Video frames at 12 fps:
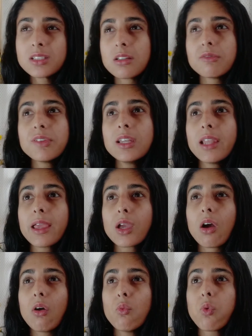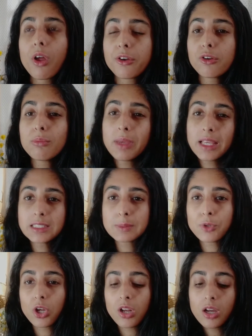I feel like
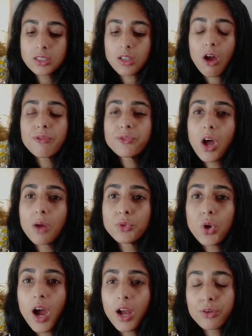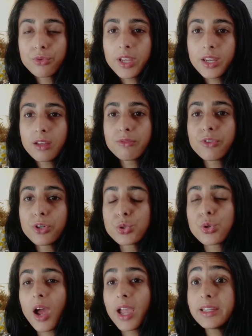water-based products are far more hydrating for dry,